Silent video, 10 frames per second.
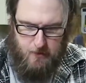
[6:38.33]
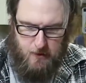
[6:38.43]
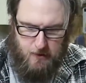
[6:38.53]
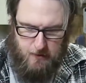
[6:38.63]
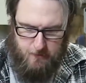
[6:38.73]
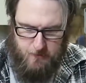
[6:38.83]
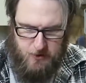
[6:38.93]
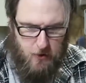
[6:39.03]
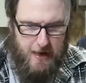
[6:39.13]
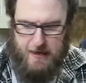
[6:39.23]

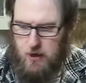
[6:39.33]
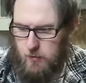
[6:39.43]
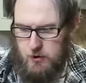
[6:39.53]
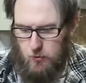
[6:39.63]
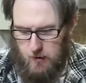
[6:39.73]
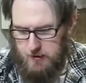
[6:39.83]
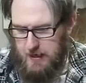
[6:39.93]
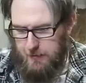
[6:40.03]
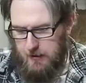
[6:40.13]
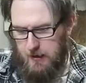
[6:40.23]
So I didn't know which ones
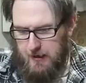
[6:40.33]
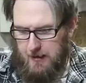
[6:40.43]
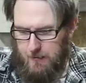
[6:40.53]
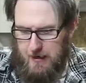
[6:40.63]
I would like,